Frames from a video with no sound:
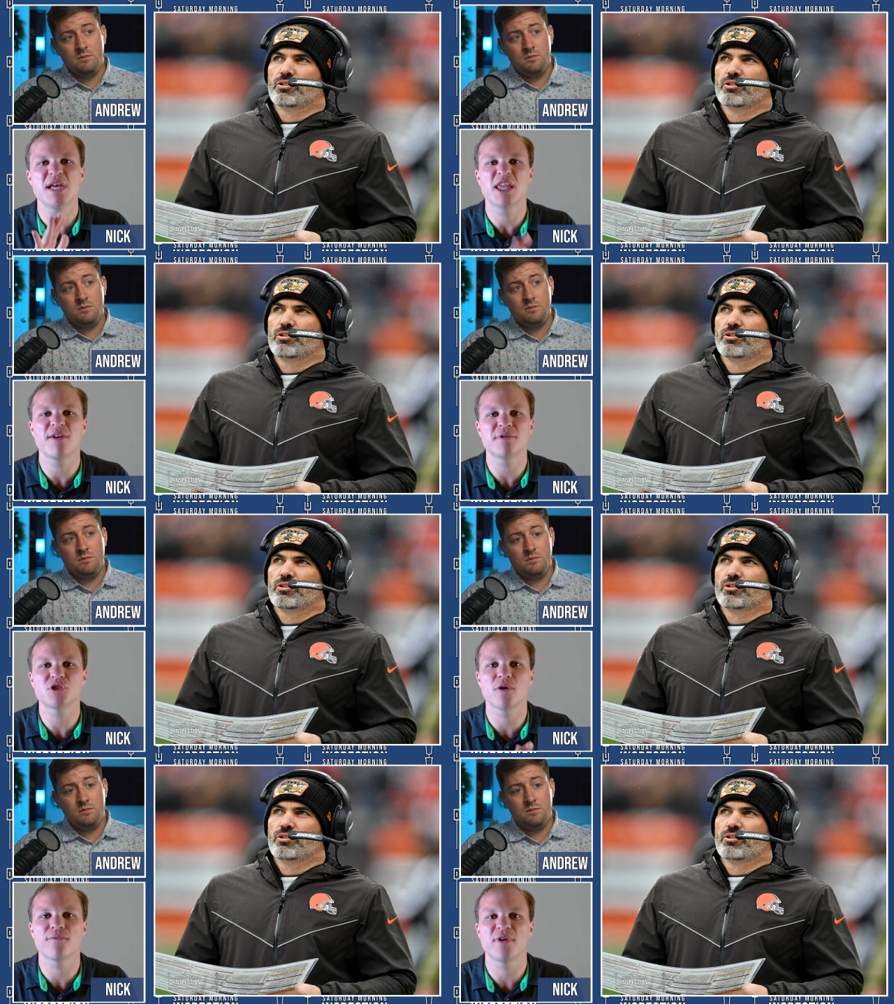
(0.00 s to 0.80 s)
Speaker 1: Give us
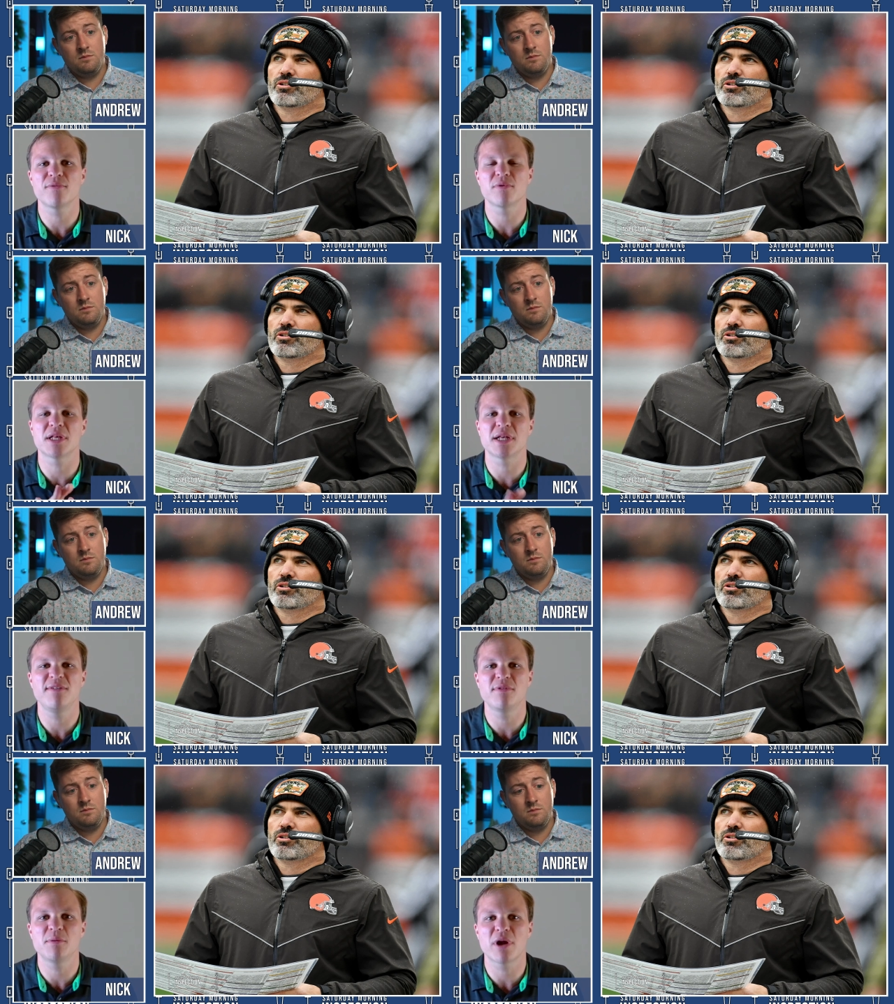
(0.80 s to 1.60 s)
your favorite
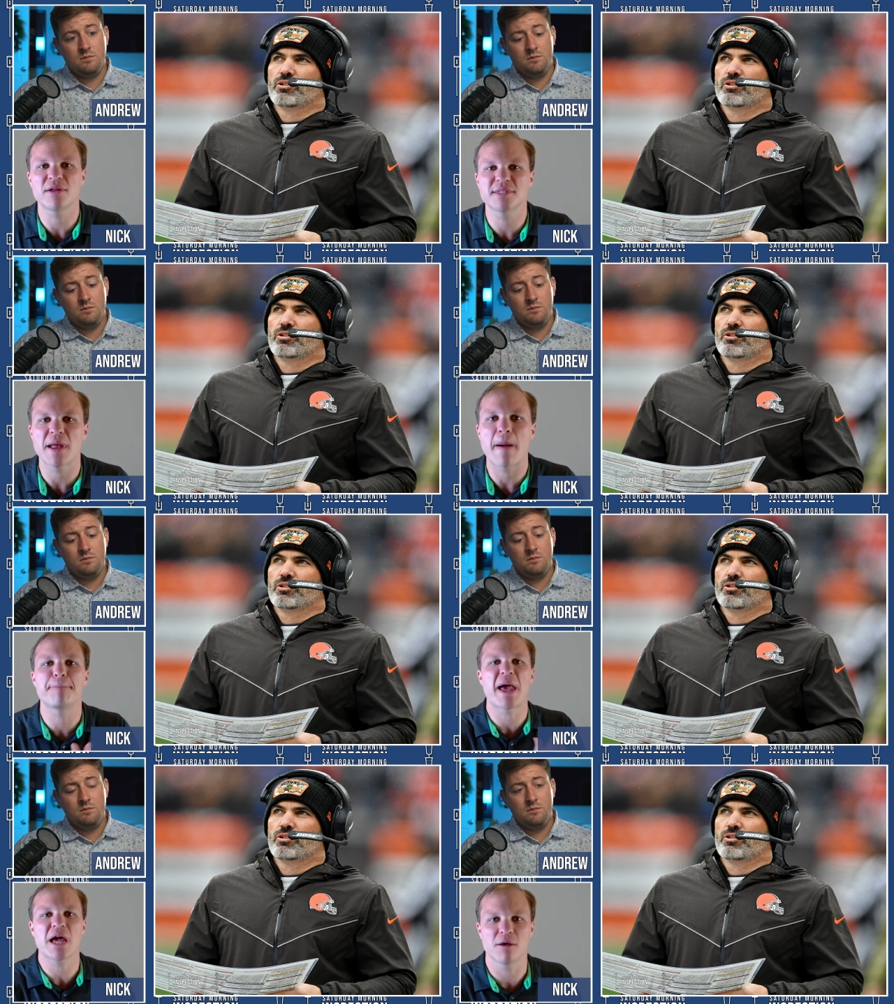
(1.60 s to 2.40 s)
Cleveland Browns
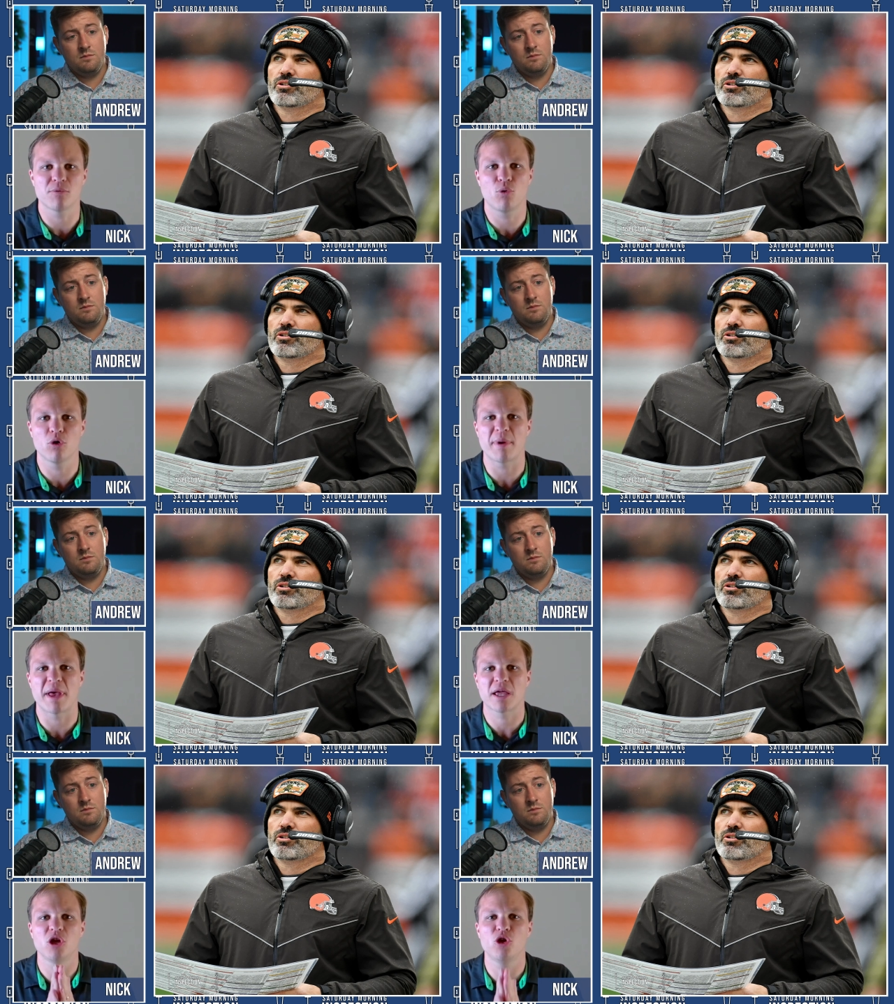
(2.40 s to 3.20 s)
backup quarterback,
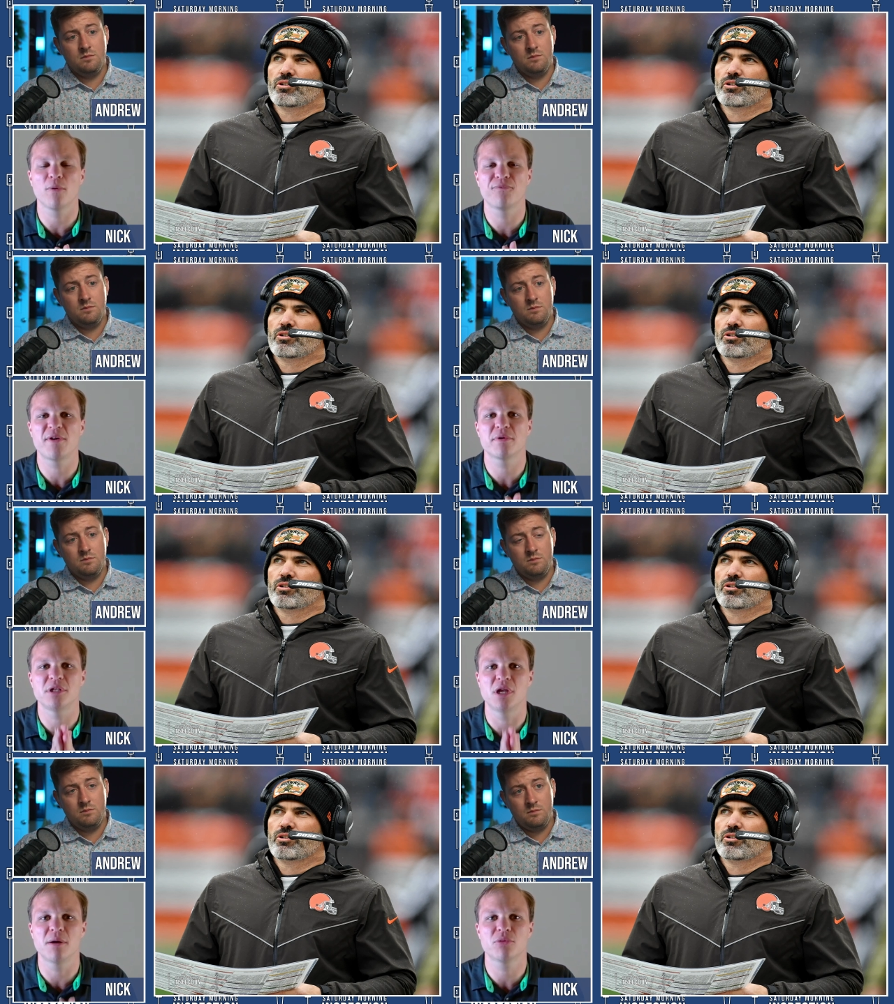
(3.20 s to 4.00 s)
your favorite
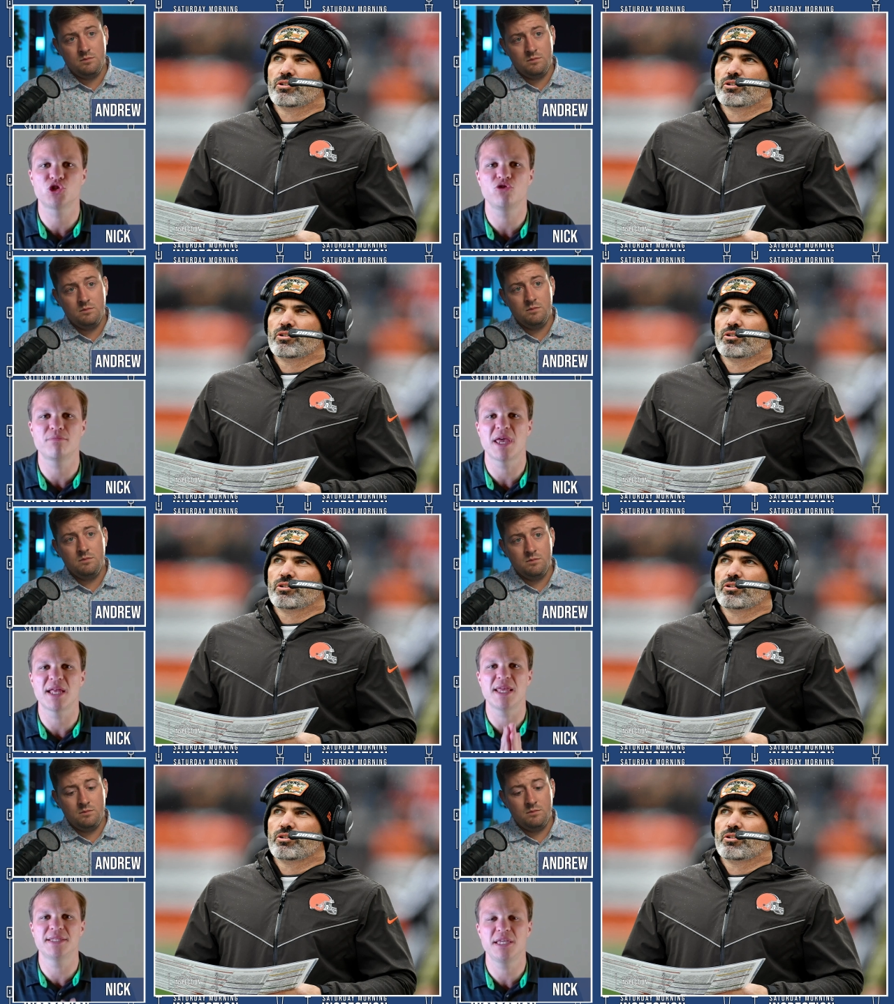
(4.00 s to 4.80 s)
number two man
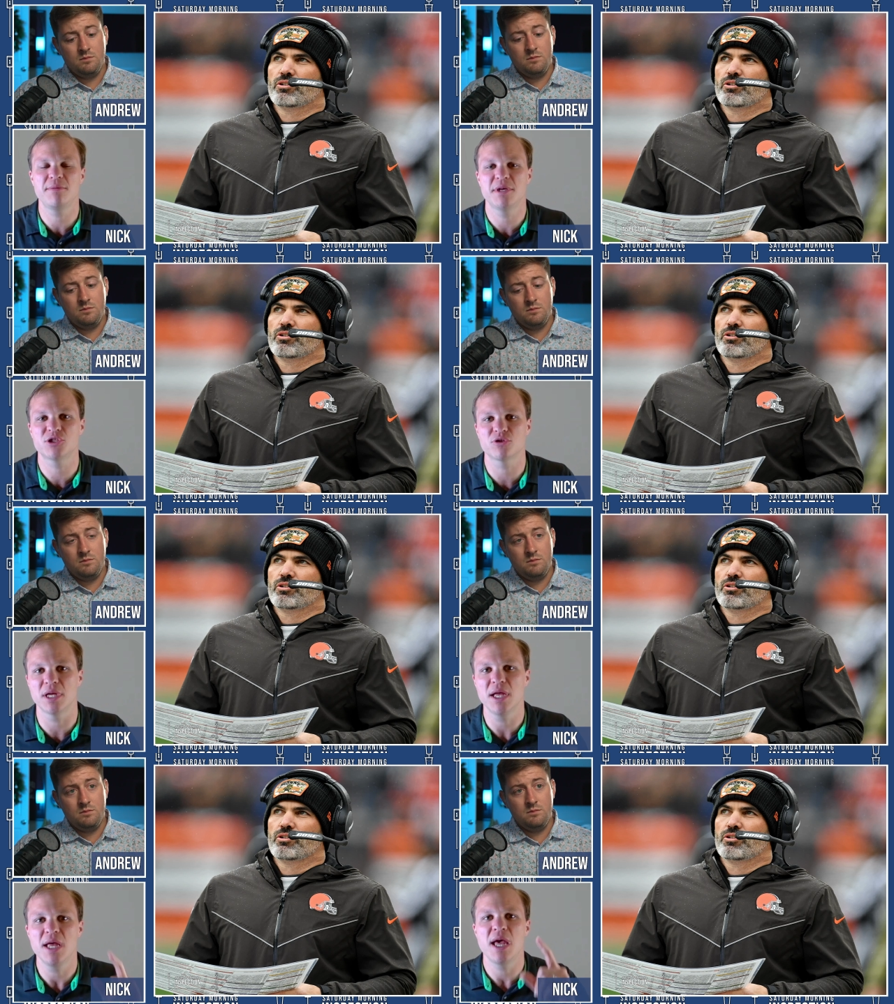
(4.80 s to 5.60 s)
in team history,
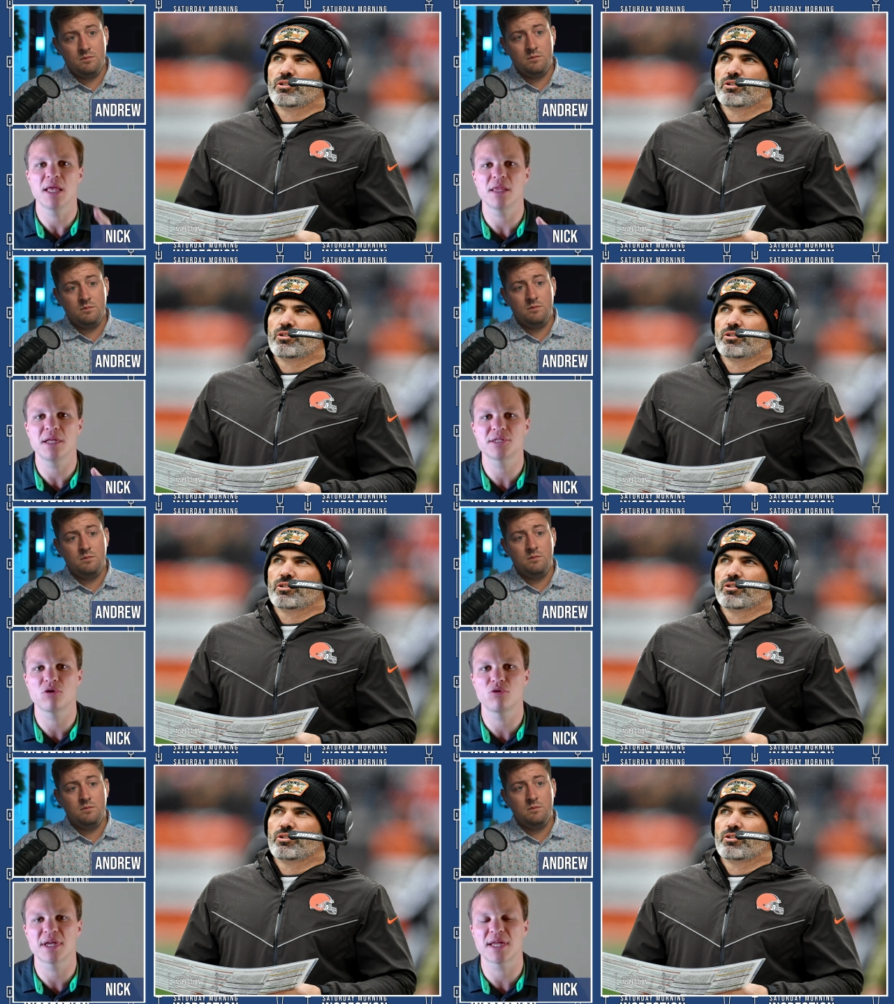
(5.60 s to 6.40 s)
and let us know who
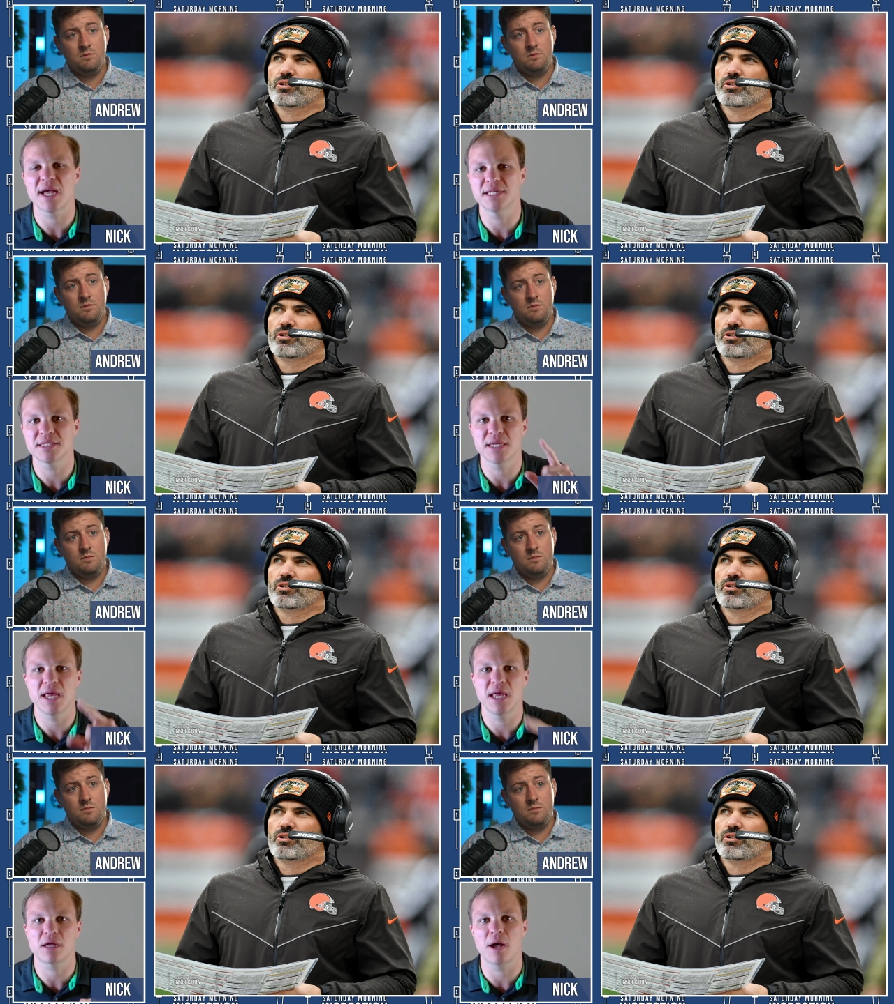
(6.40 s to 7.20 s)
that guy is in
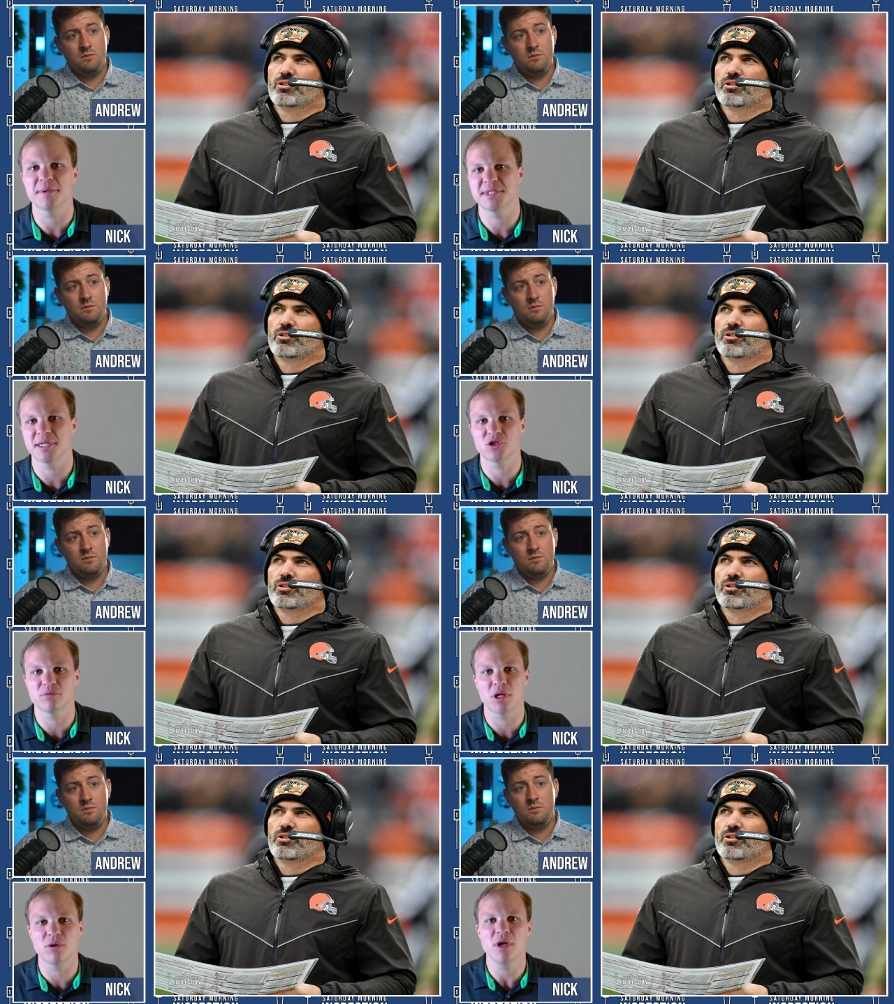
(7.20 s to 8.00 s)
the comments section
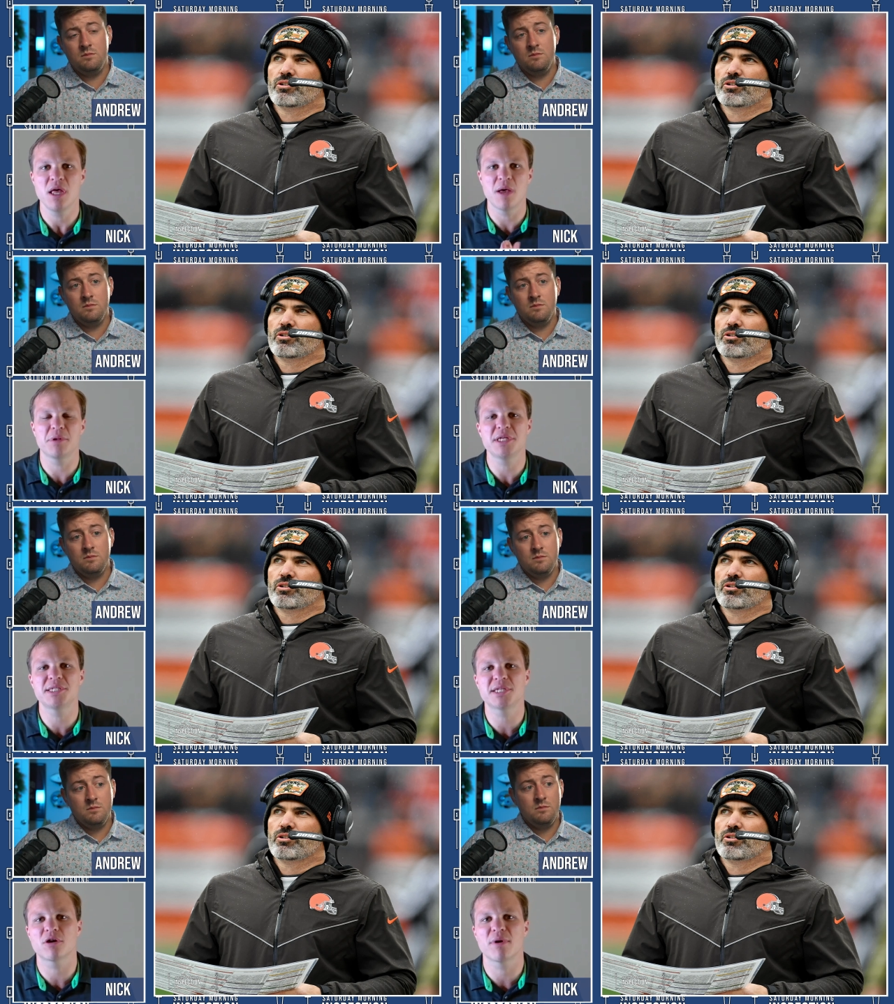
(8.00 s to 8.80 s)
below. And please
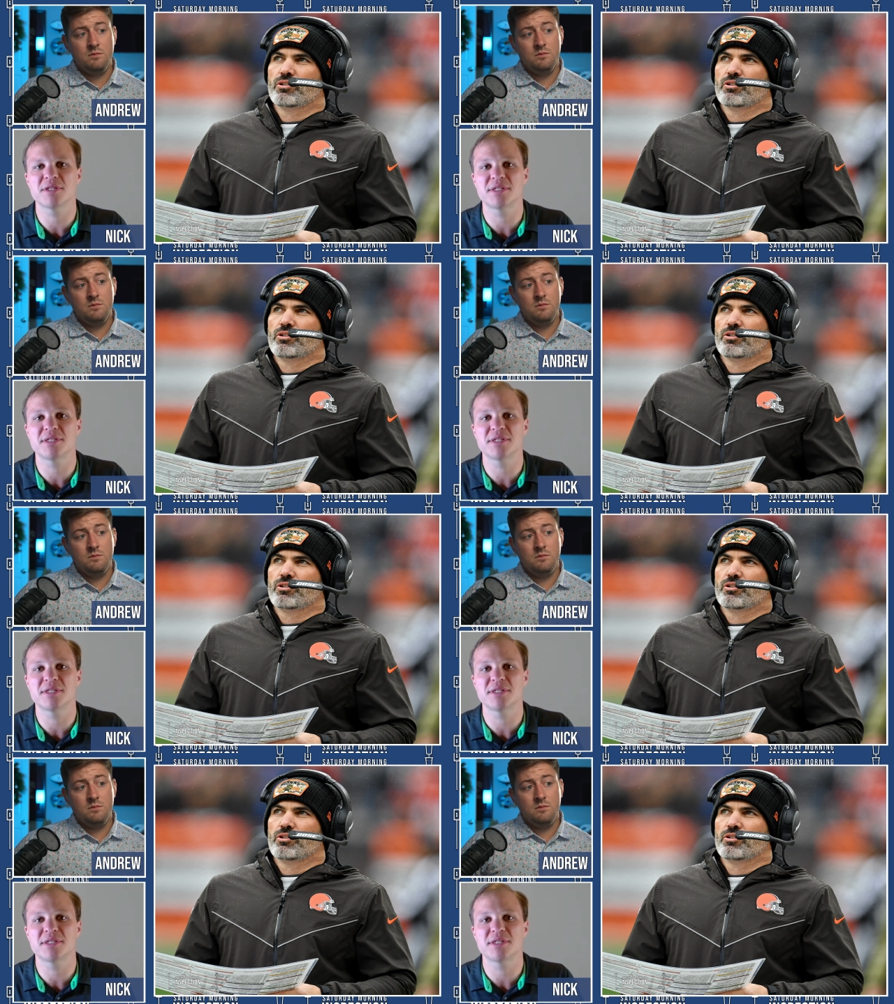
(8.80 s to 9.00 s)
stick around to